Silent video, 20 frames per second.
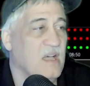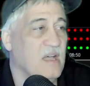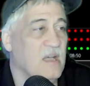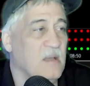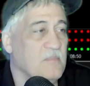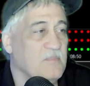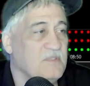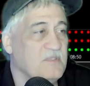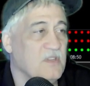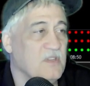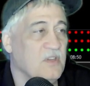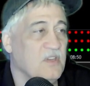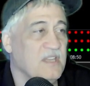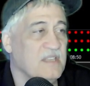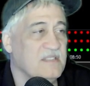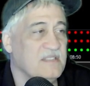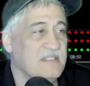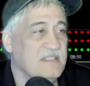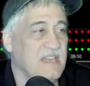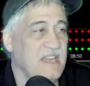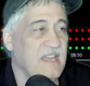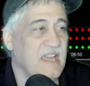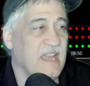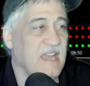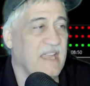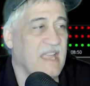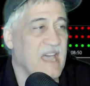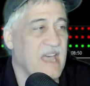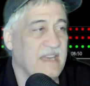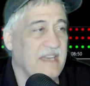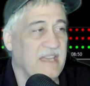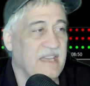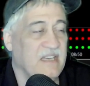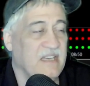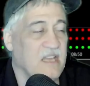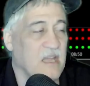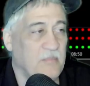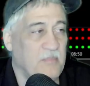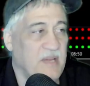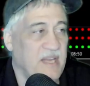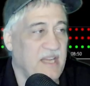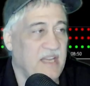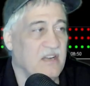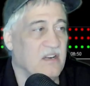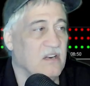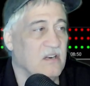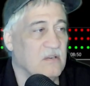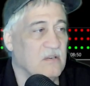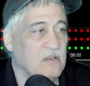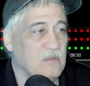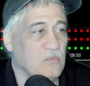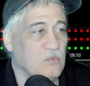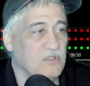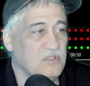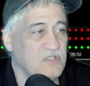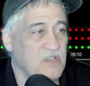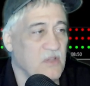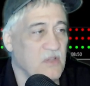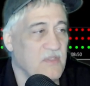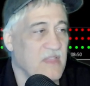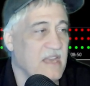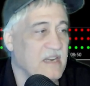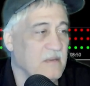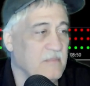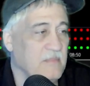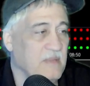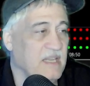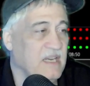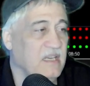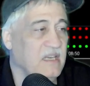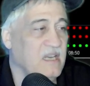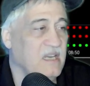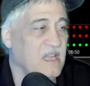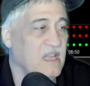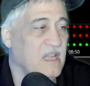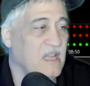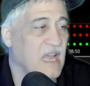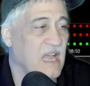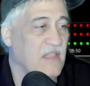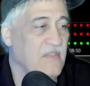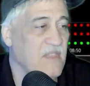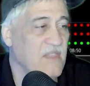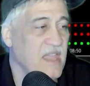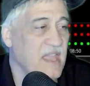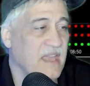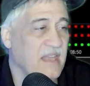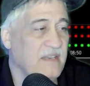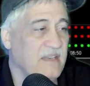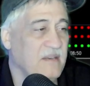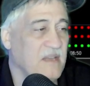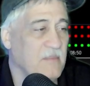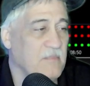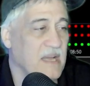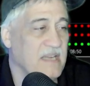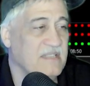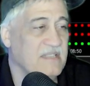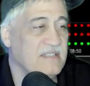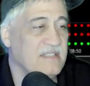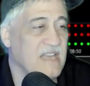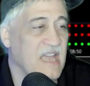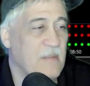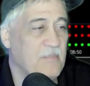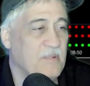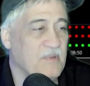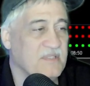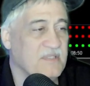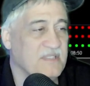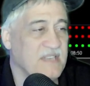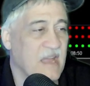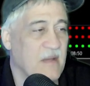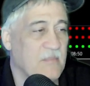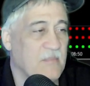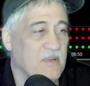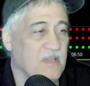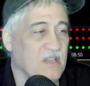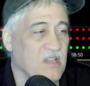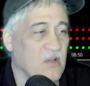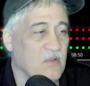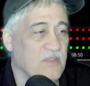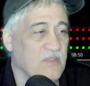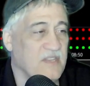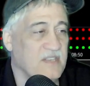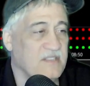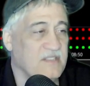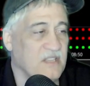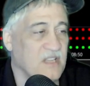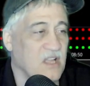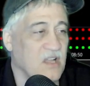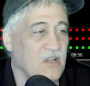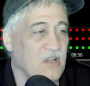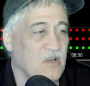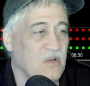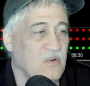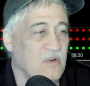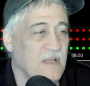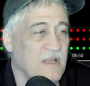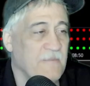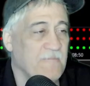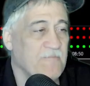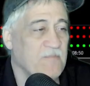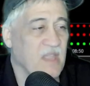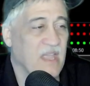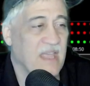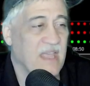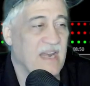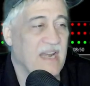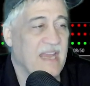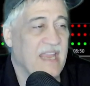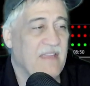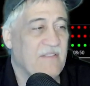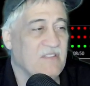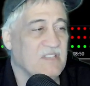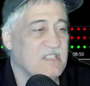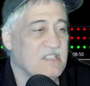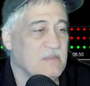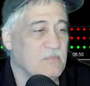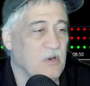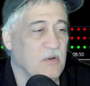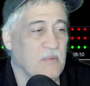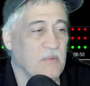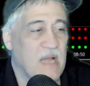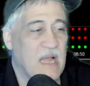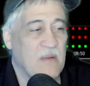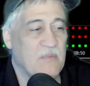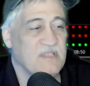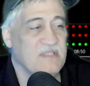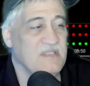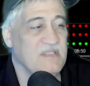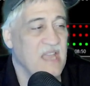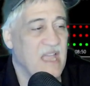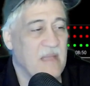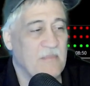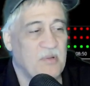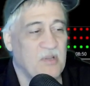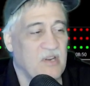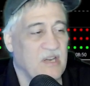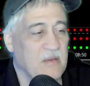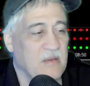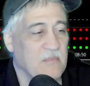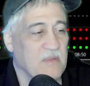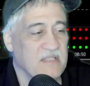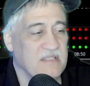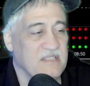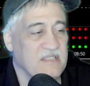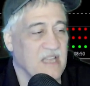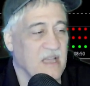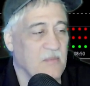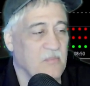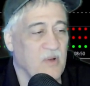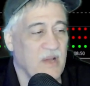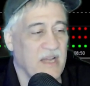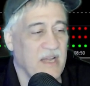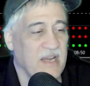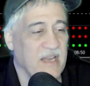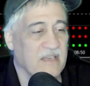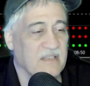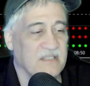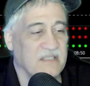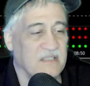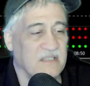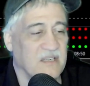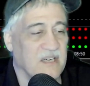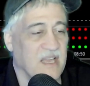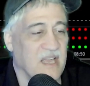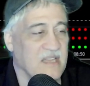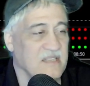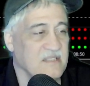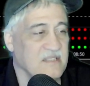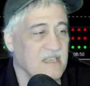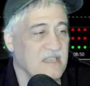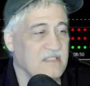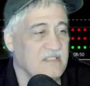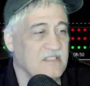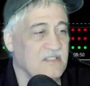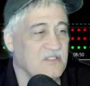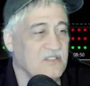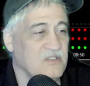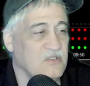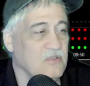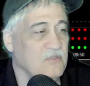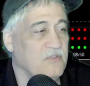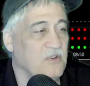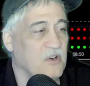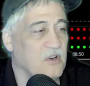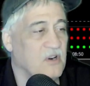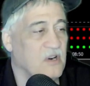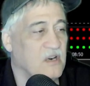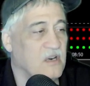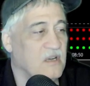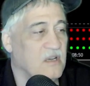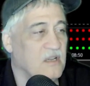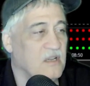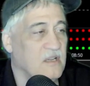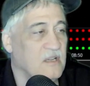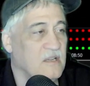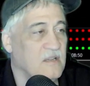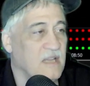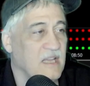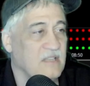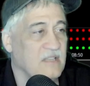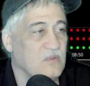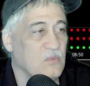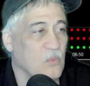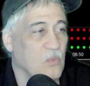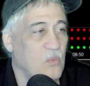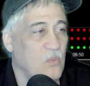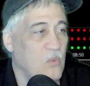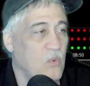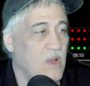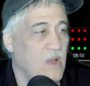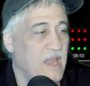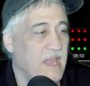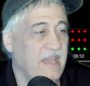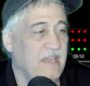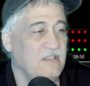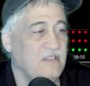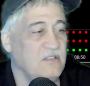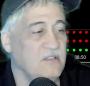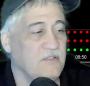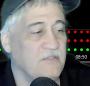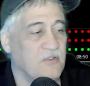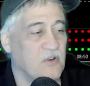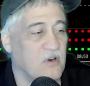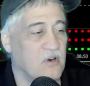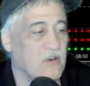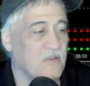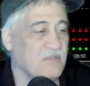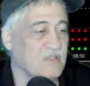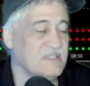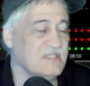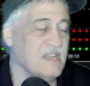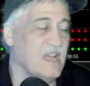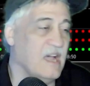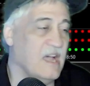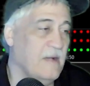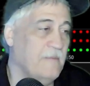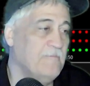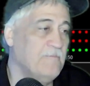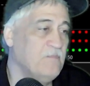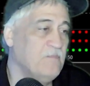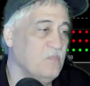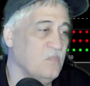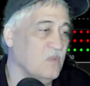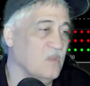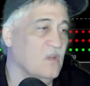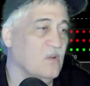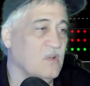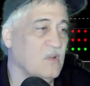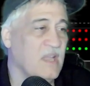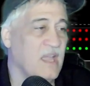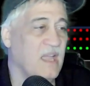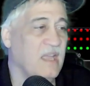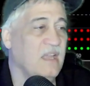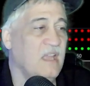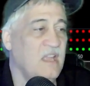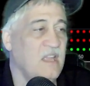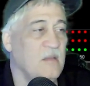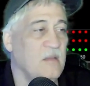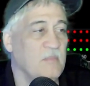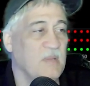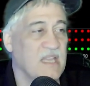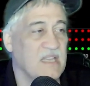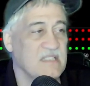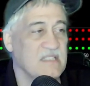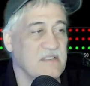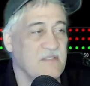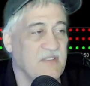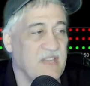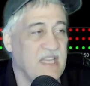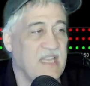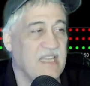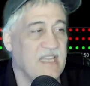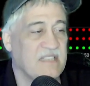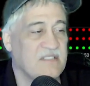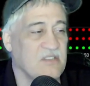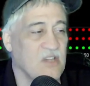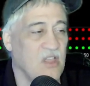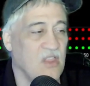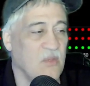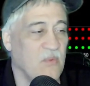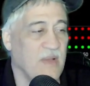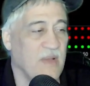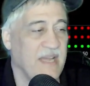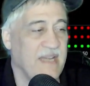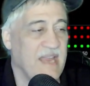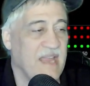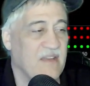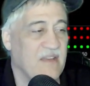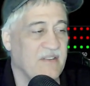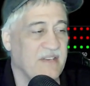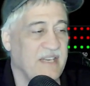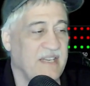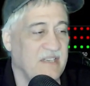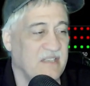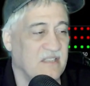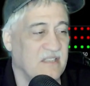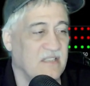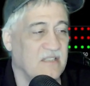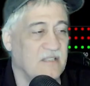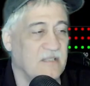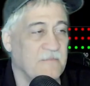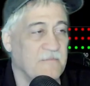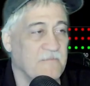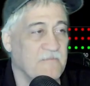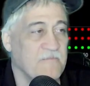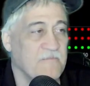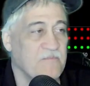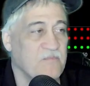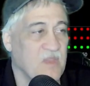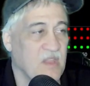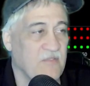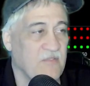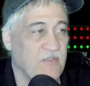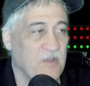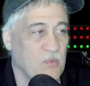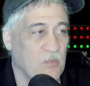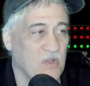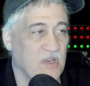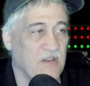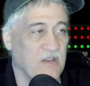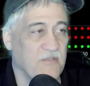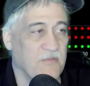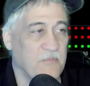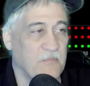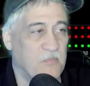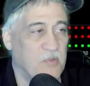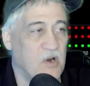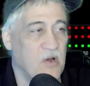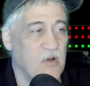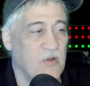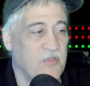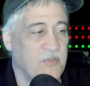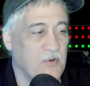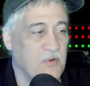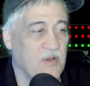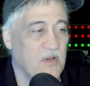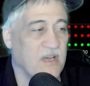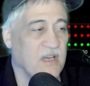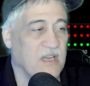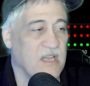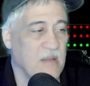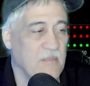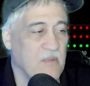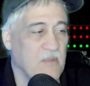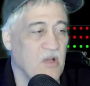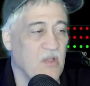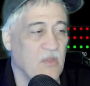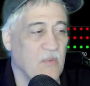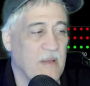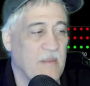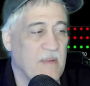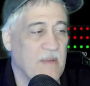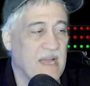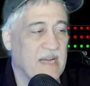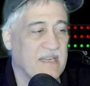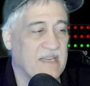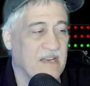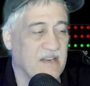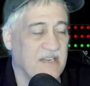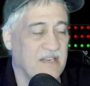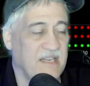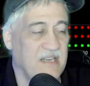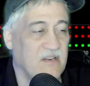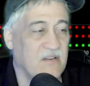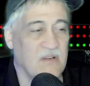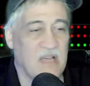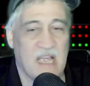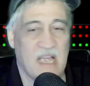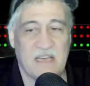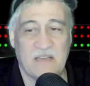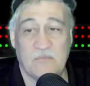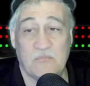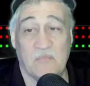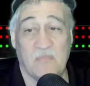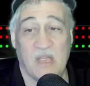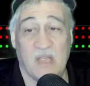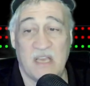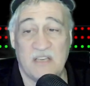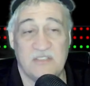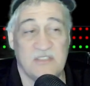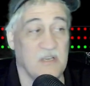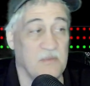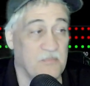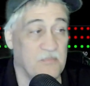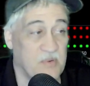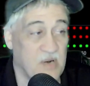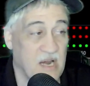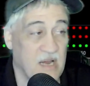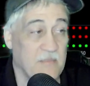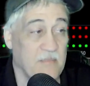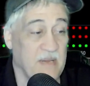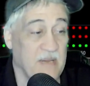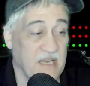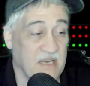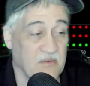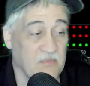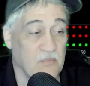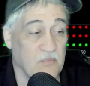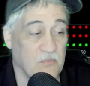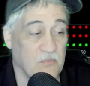So you can see I got in up here. We'll show that in a minute. And then my stop was down below this low, and I gave it some room. I was not putting my stop way down here, guys. That's just too far. That's way too far of a stop, okay? Because if it gets all the way down here, if it would have broke through and come all the way back down here, I should have probably been